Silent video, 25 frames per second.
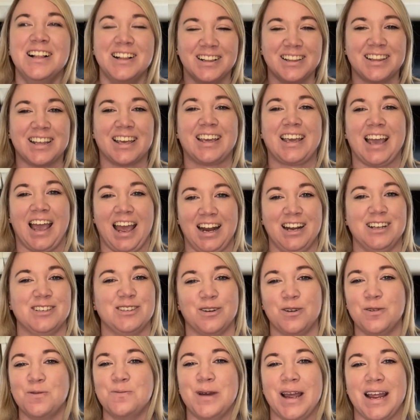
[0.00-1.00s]
The cat is
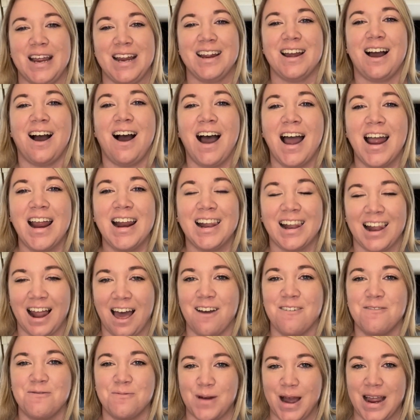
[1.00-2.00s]
all me. I
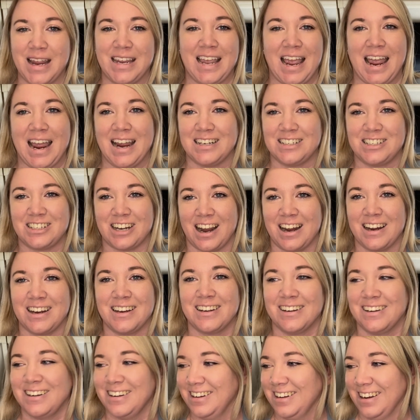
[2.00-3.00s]
love my cat
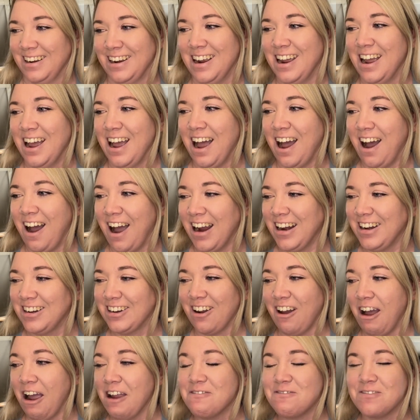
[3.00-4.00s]
Jake.
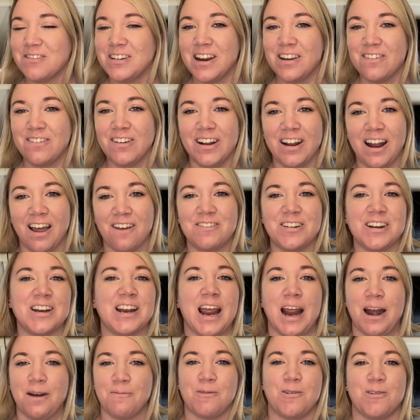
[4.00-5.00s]
I've never loved an
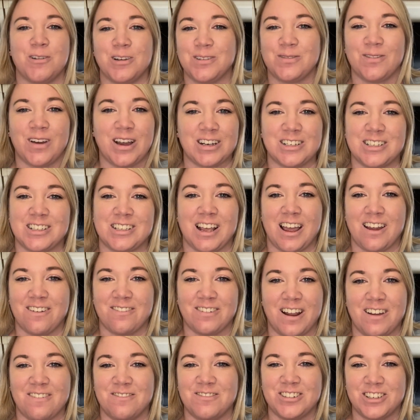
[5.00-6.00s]
animal as much as I've
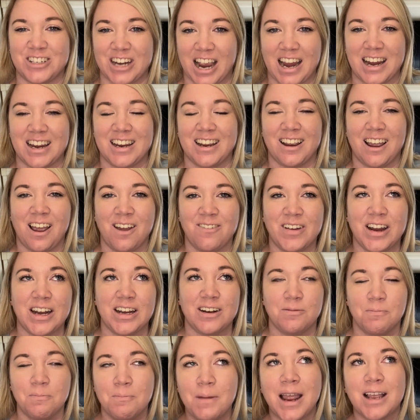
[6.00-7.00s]
loved Jake. I
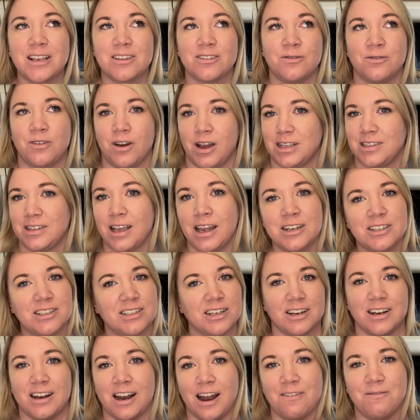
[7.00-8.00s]
mean, Max and Vice, I
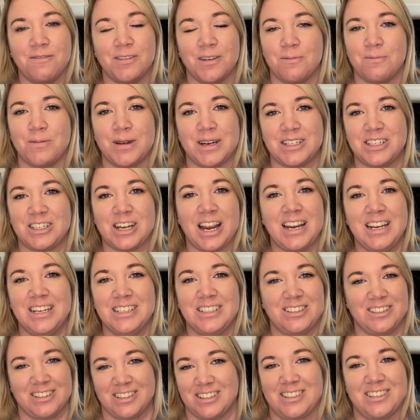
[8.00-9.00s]
did love them, but Jake
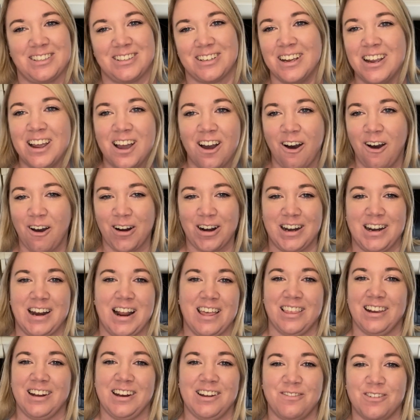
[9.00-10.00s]
is just on
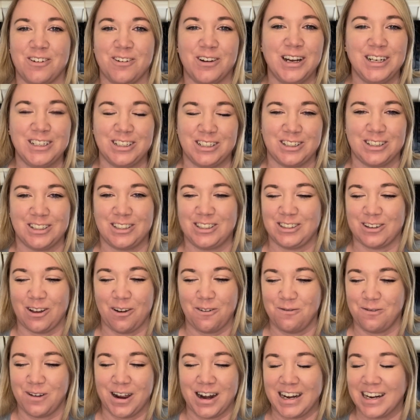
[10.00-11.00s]
another level. He's just so
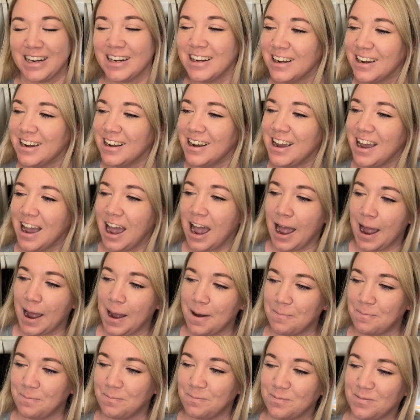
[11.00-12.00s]
funny.
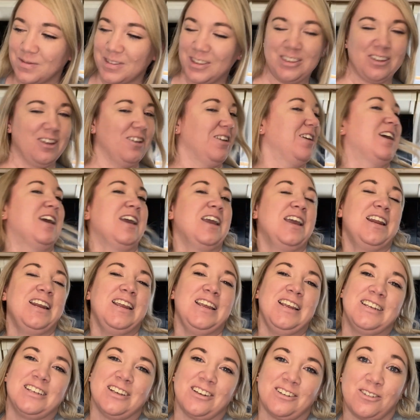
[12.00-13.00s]
So yeah,
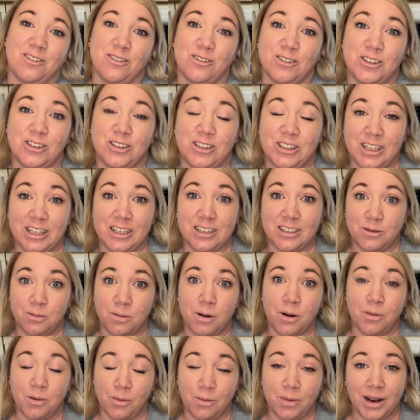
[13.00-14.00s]
any TikToks you see is
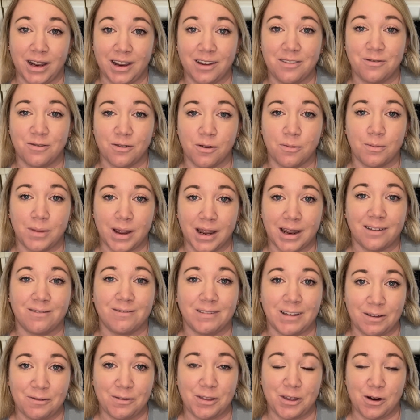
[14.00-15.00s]
probably from me
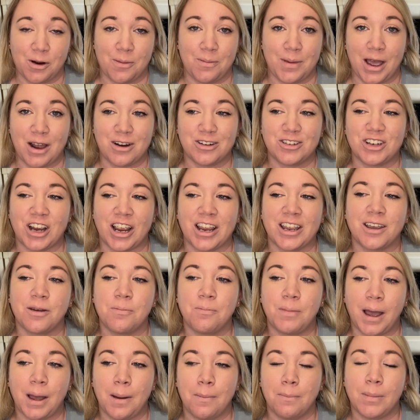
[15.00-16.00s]
if they're about Jake.
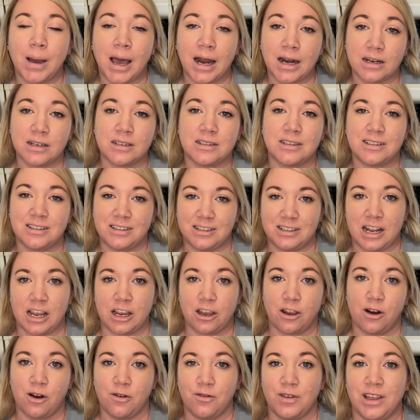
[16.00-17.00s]
But Martin's
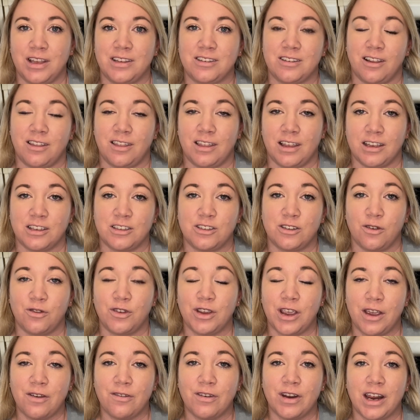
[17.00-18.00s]
taken over that sort of thing. So if
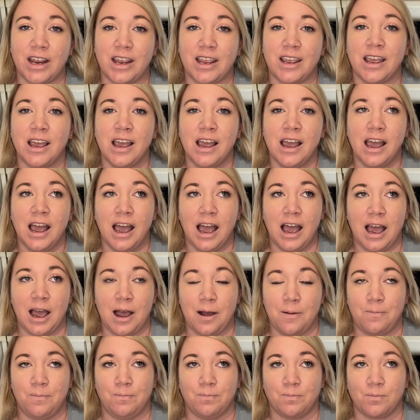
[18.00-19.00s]
you have
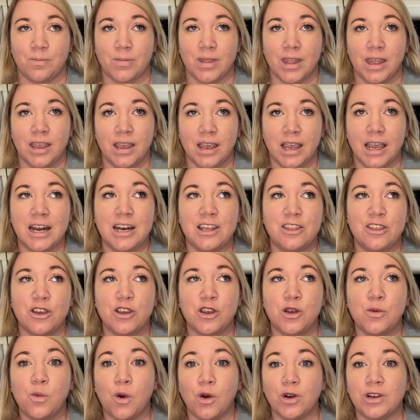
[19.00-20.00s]
anything
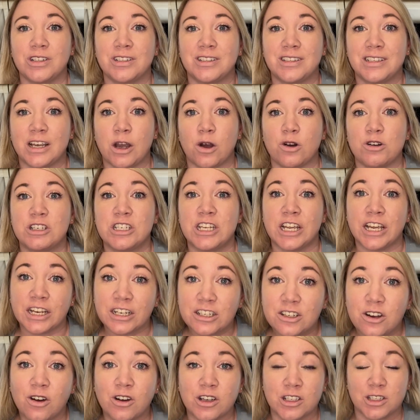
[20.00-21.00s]
you want to see on
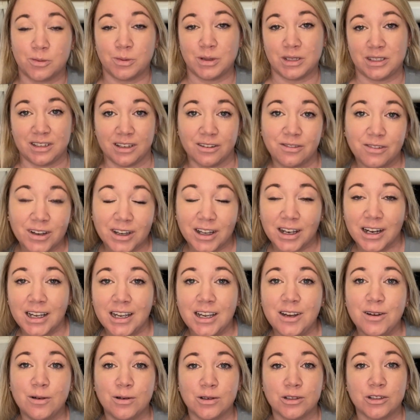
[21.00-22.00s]
TikTok
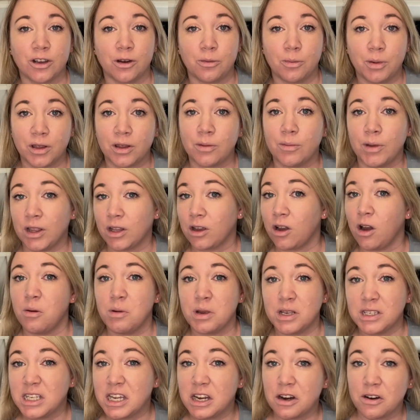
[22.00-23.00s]
specifically, also put them in the
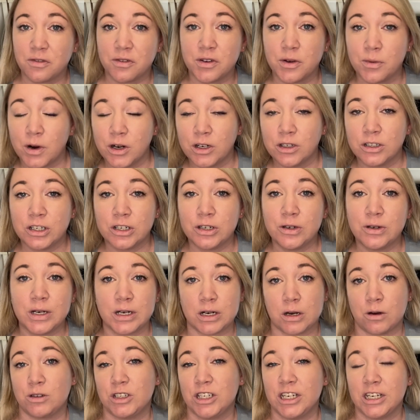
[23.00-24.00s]
comments here if you want to,
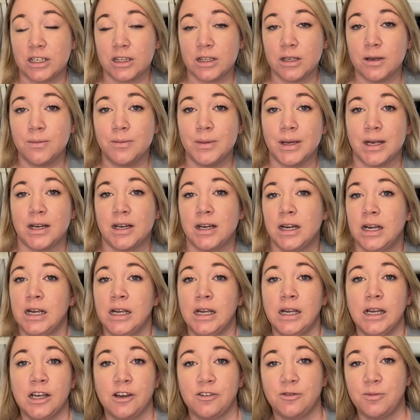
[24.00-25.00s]
and I'll check them. And
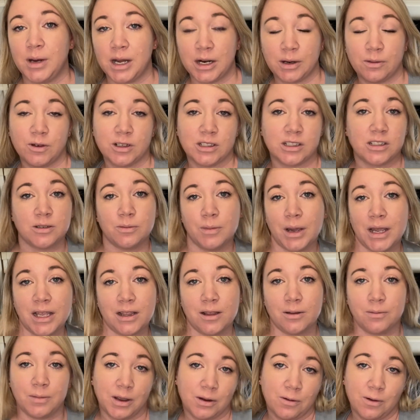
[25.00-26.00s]
if Martin wants to make
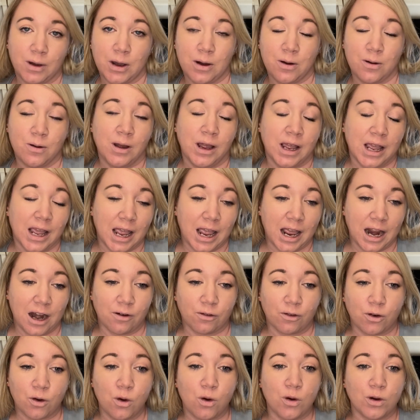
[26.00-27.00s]
them, he will. And
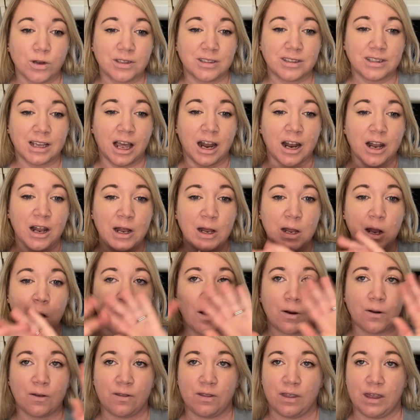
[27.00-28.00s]
of course, a
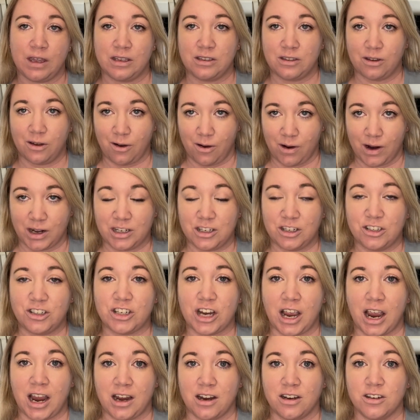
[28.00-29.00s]
lot of things are going to
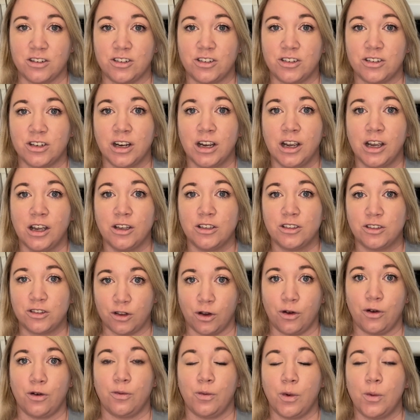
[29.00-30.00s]
change
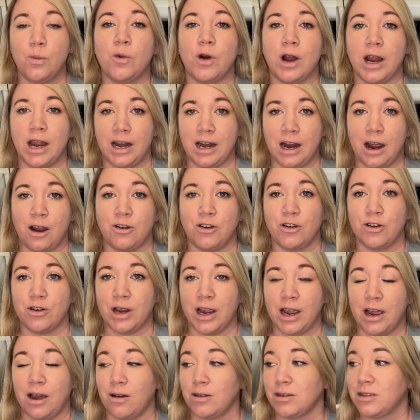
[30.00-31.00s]
soon when we're in our new
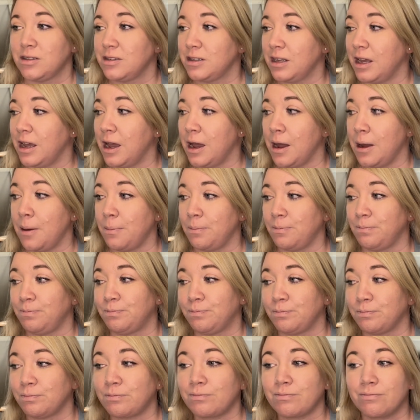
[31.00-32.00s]
house.
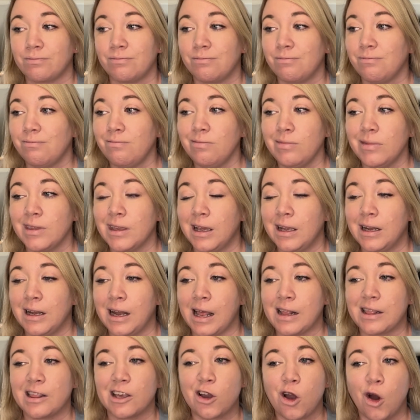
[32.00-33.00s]

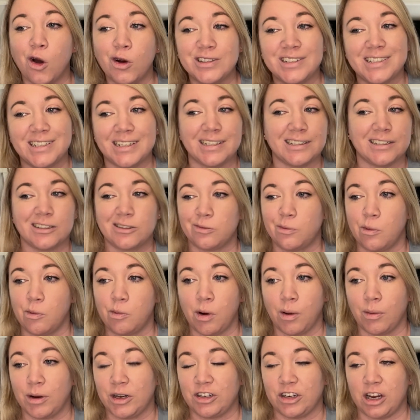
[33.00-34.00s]
Like, the content will
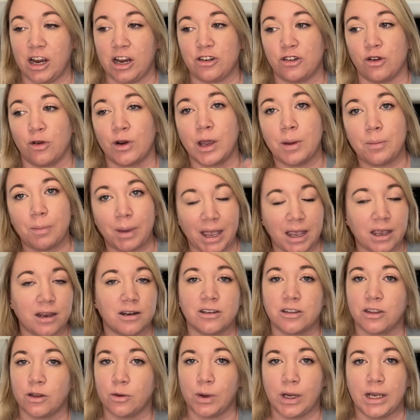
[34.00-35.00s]
probably change. I'll get back
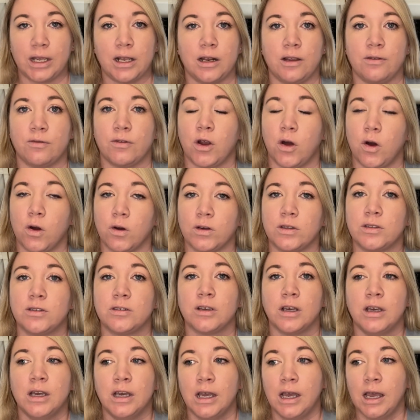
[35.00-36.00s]
into the weekly vlogs,
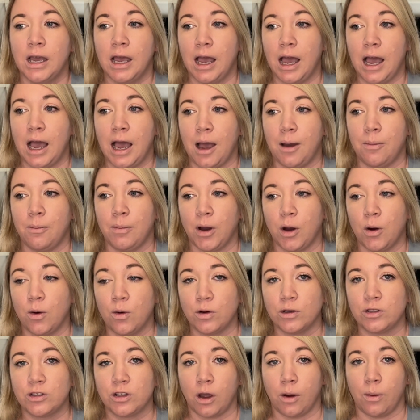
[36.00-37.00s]
but
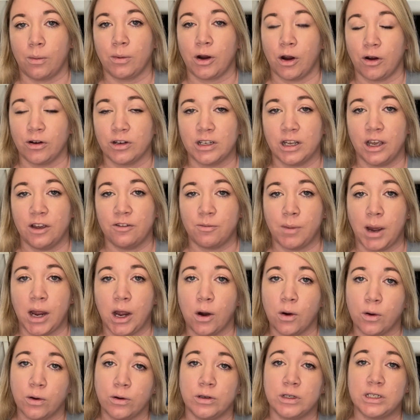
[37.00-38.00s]
also I'm going to have my
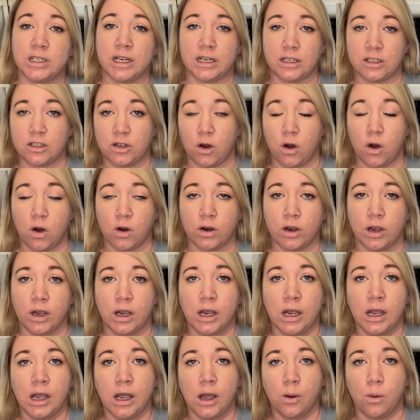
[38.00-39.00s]
own TikTok,
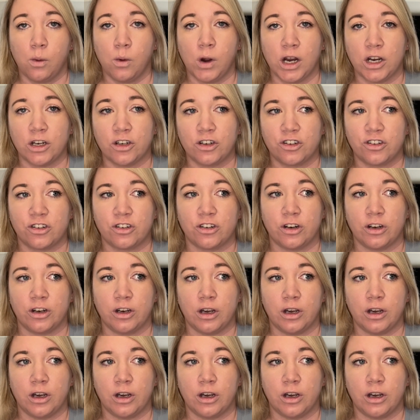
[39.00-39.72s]
which